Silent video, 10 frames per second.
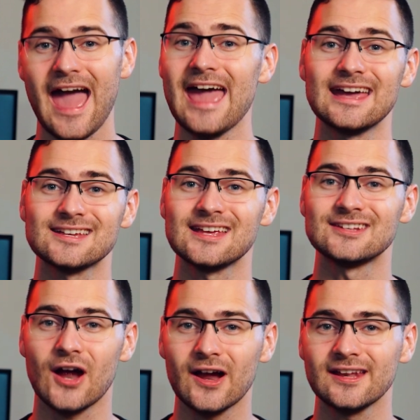
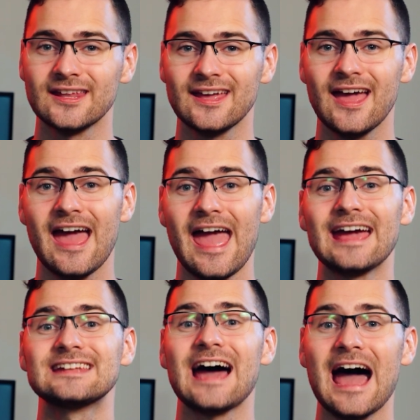ASN targeting,
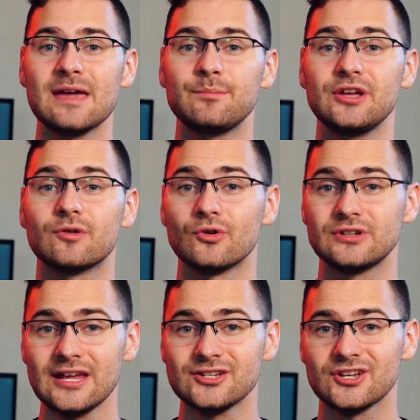and IP
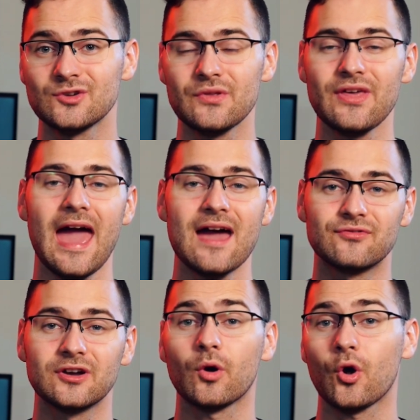rotation with
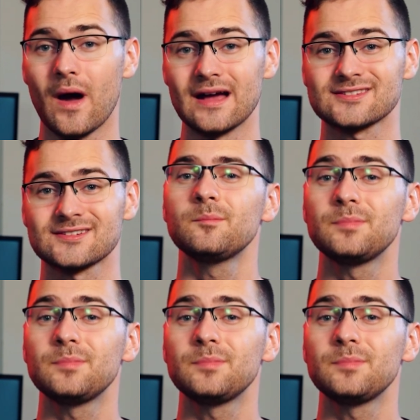every request,